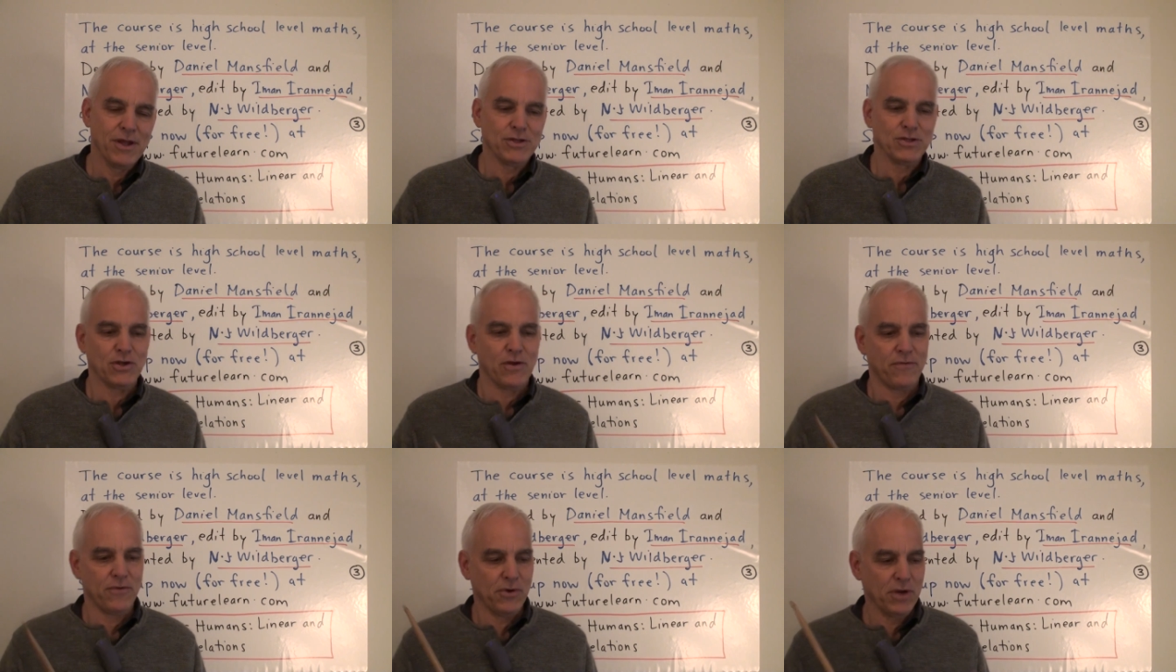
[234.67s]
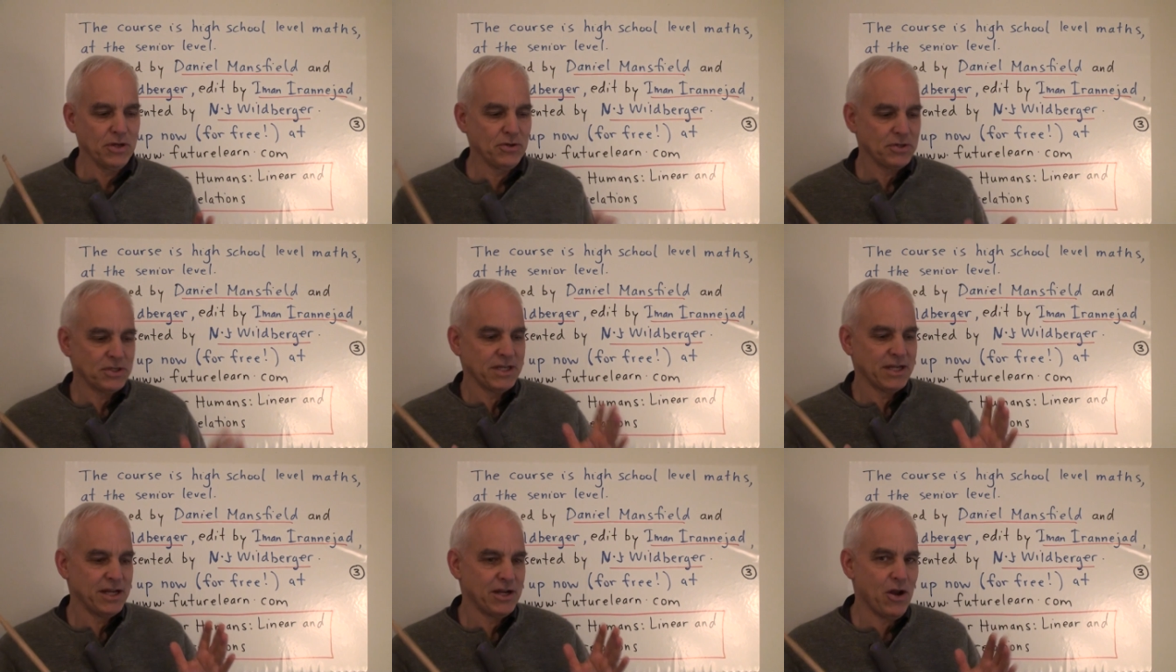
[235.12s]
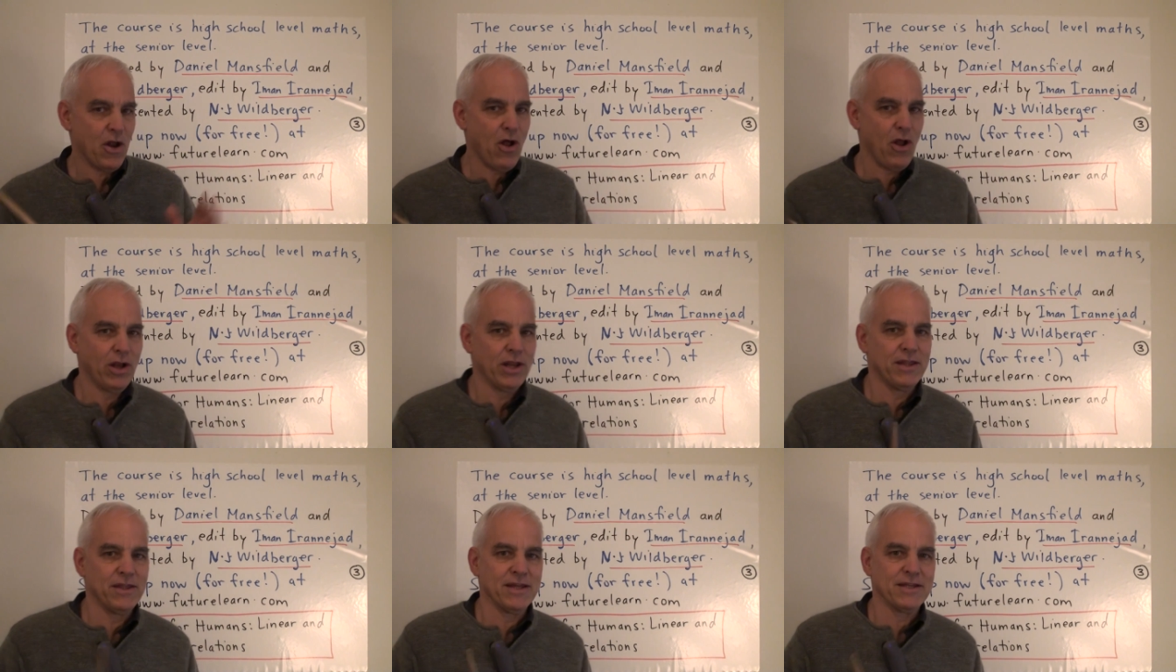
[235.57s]
So if you're interested at
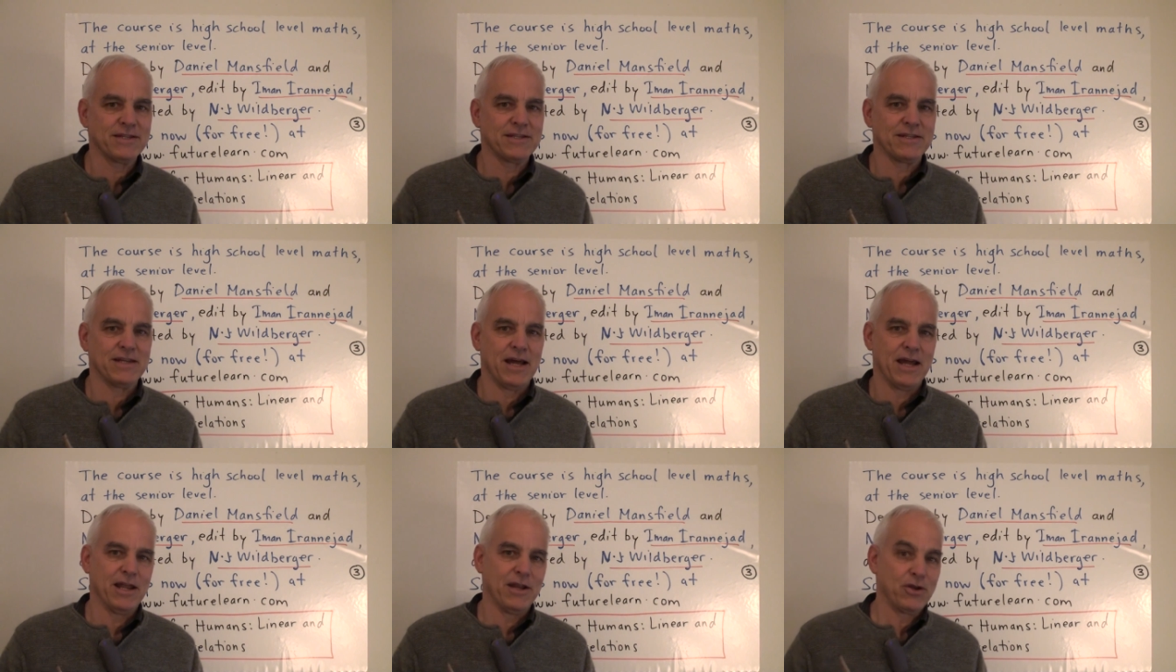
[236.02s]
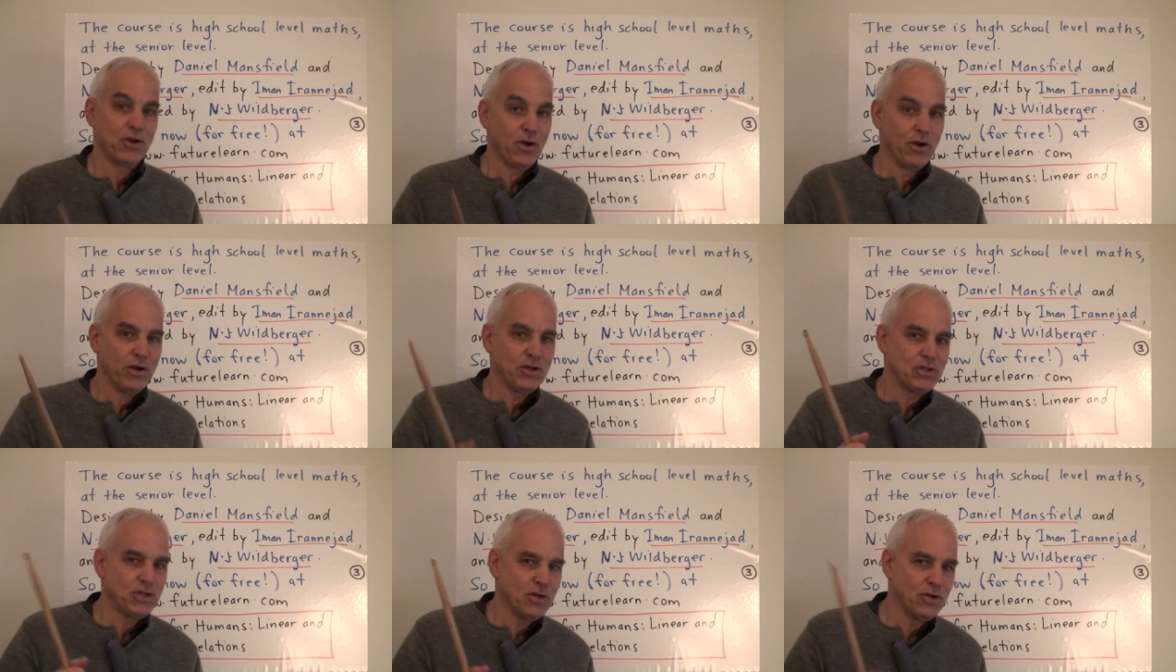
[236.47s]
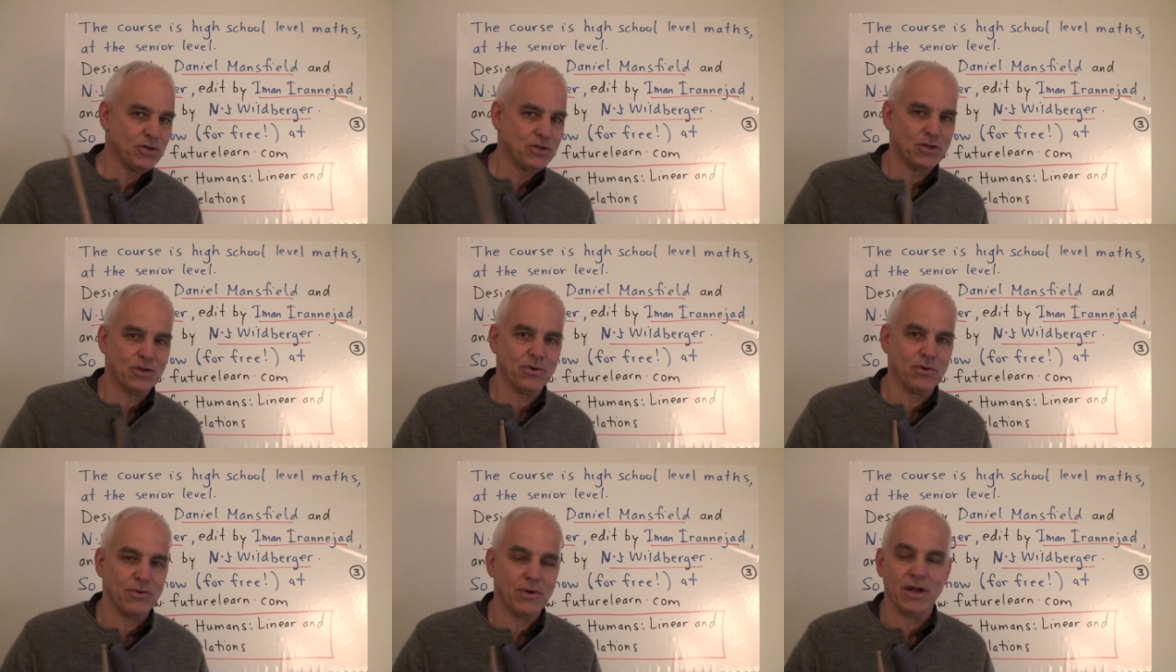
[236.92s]
all in this, I encourage you
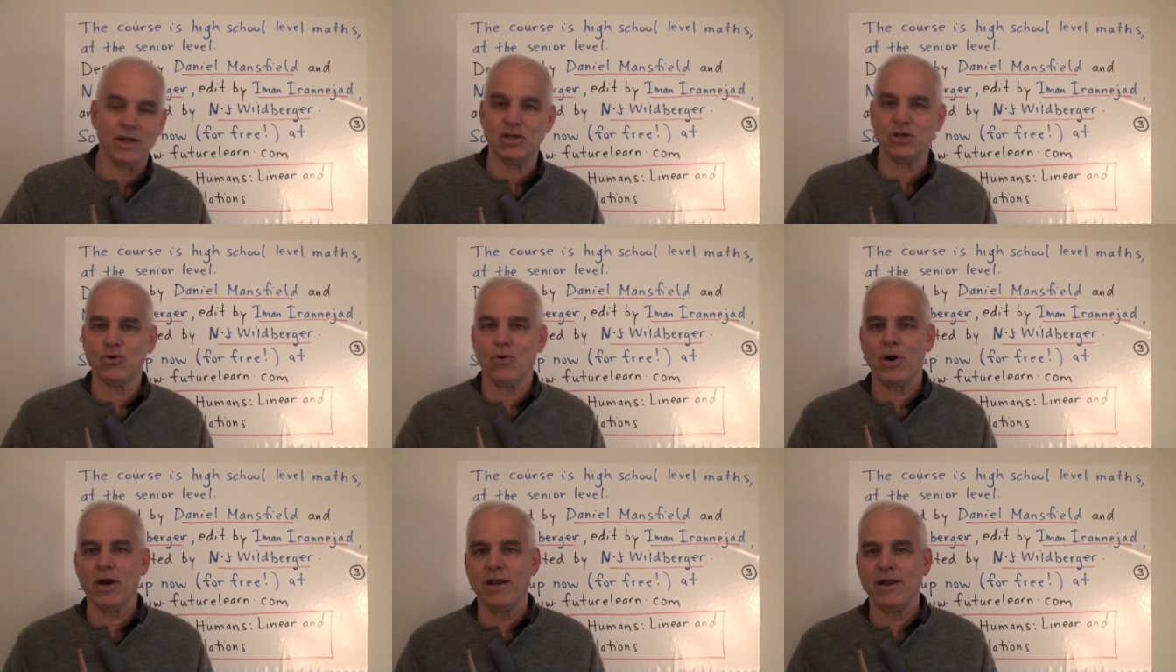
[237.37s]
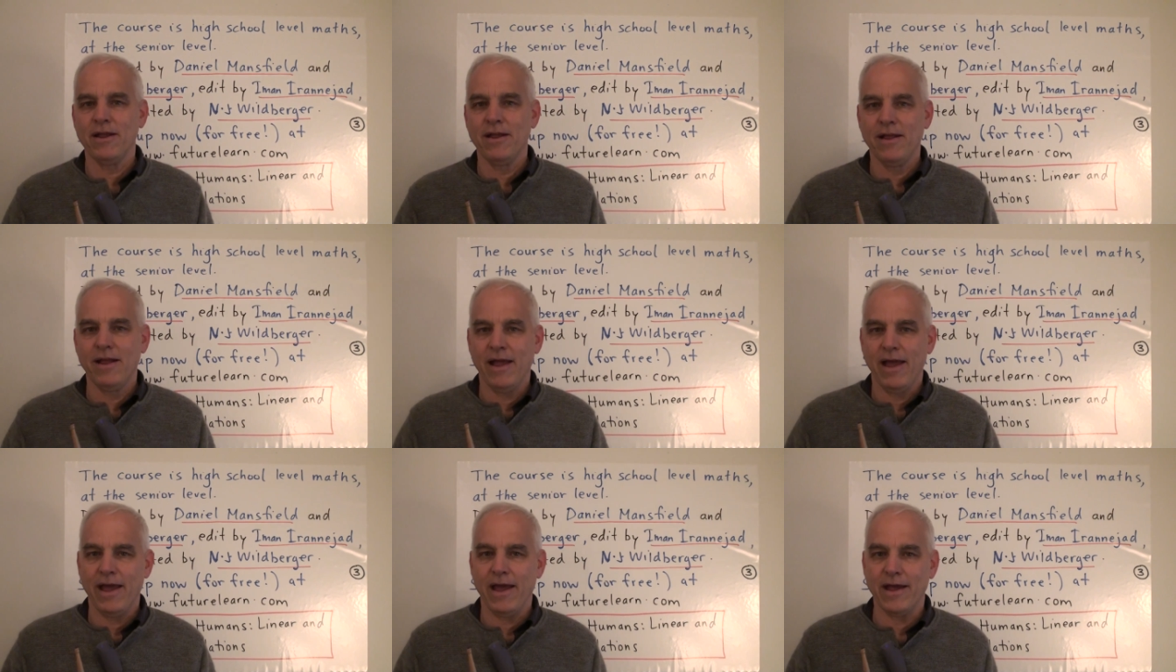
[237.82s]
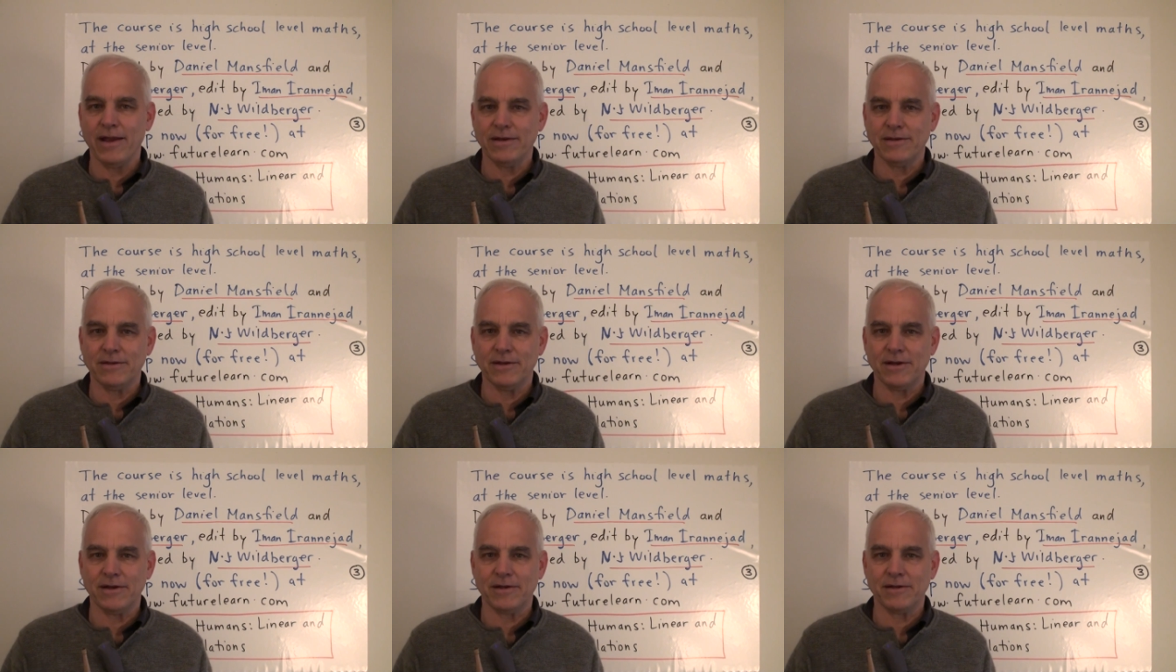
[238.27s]
to uh, join
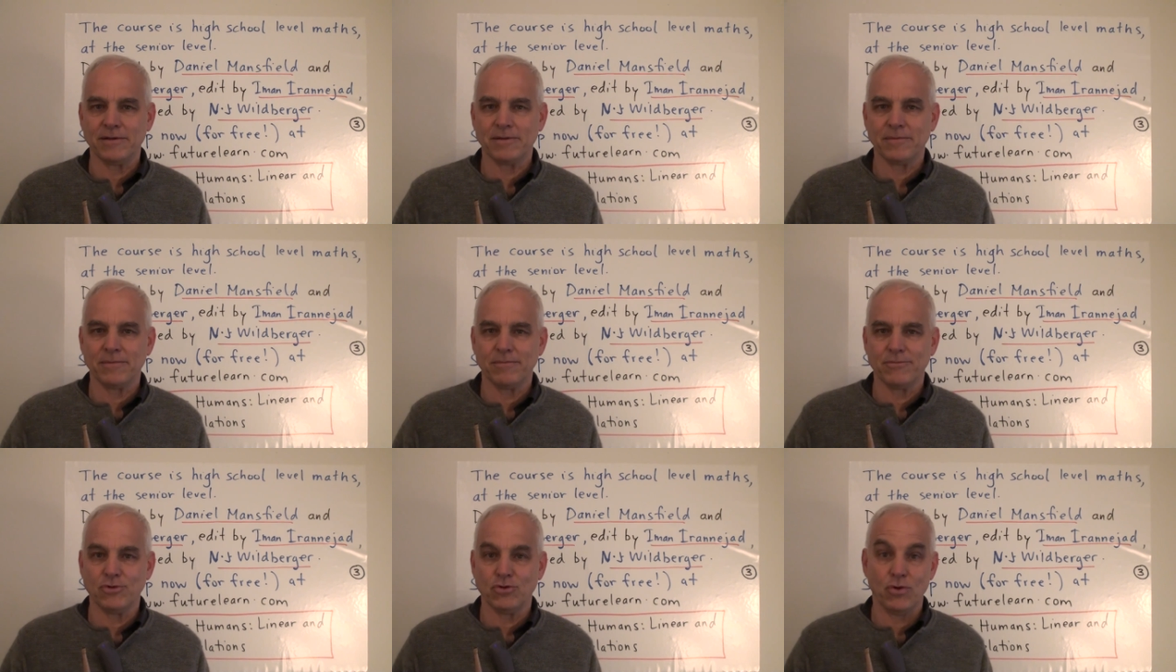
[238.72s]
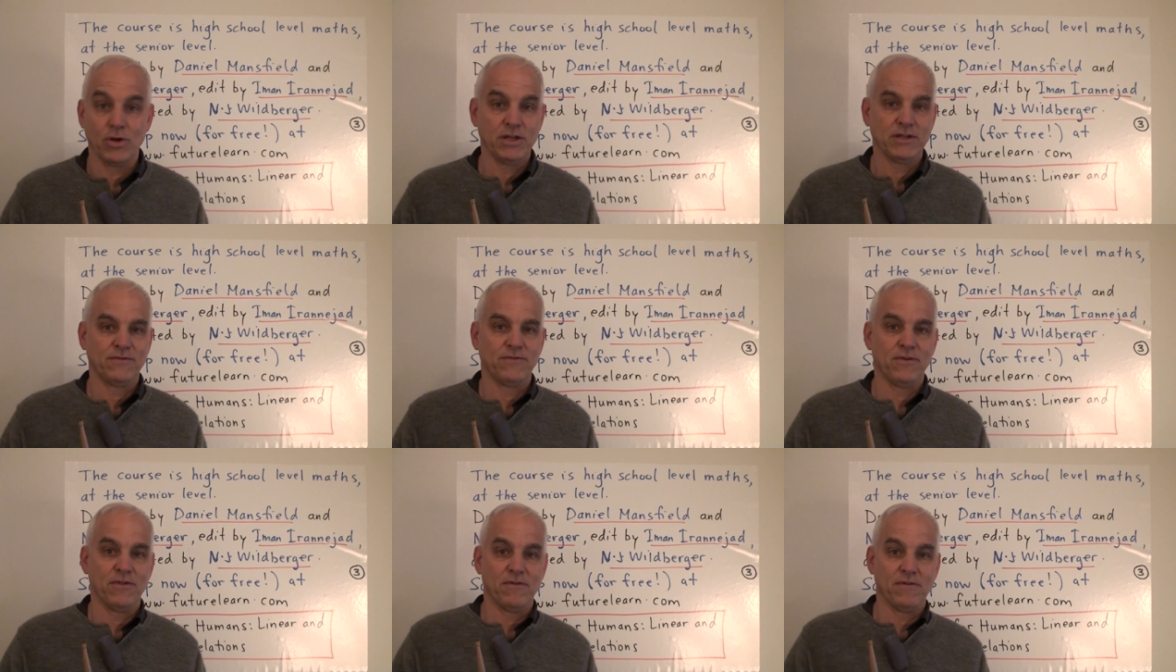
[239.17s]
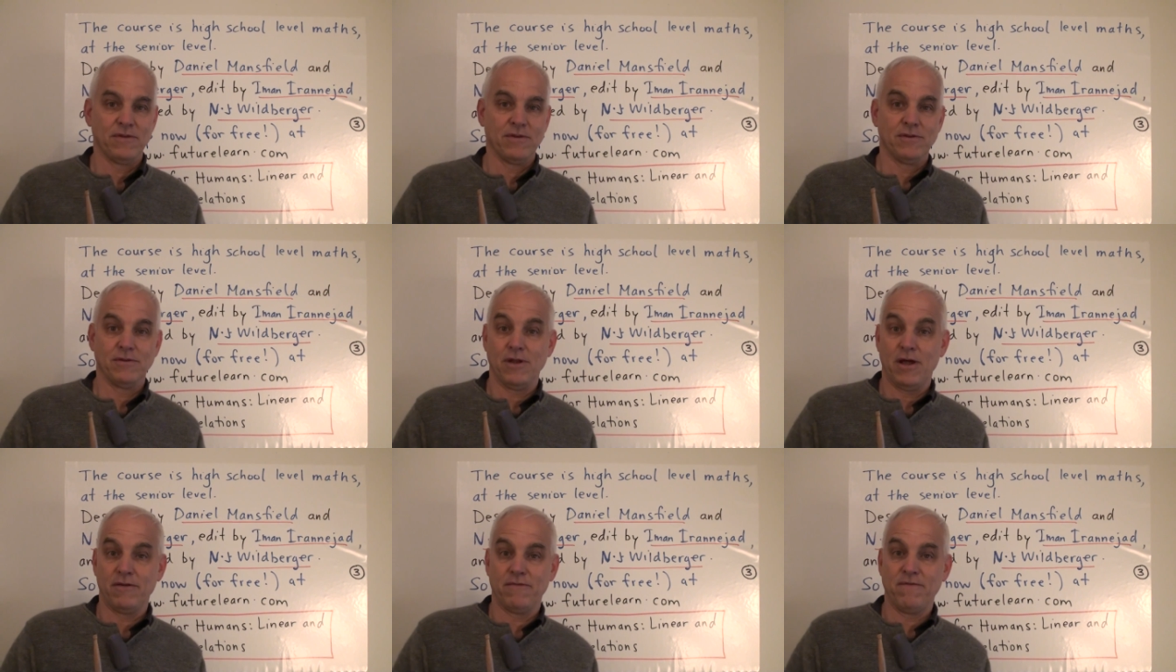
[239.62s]
and uh, join us for the,
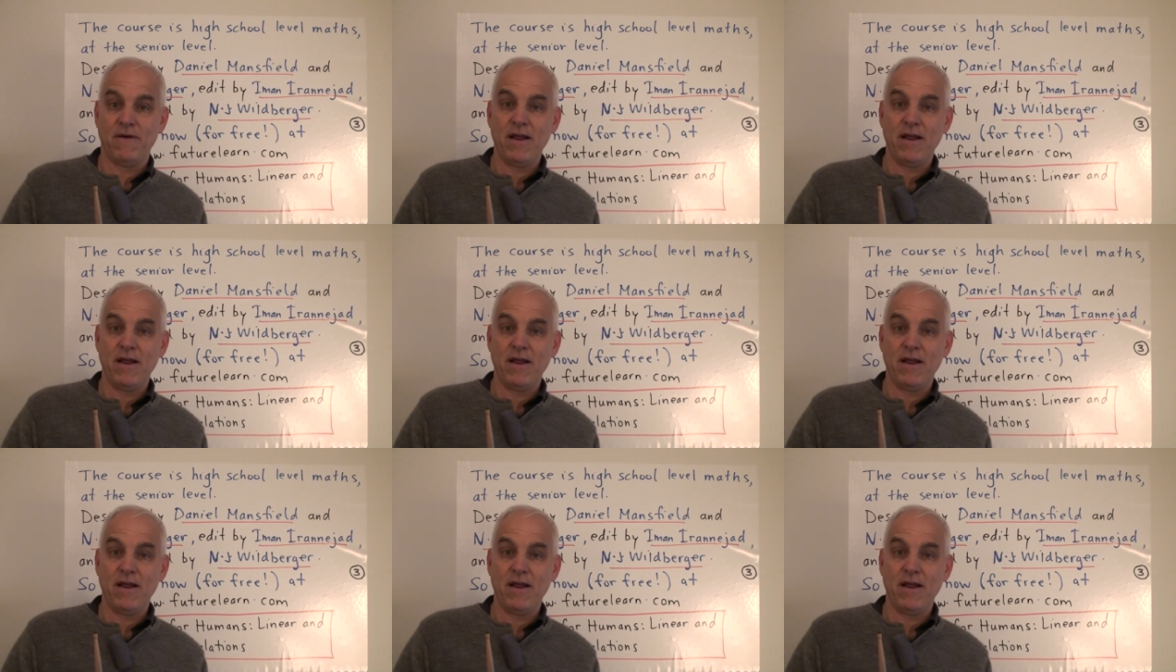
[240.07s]
a lot of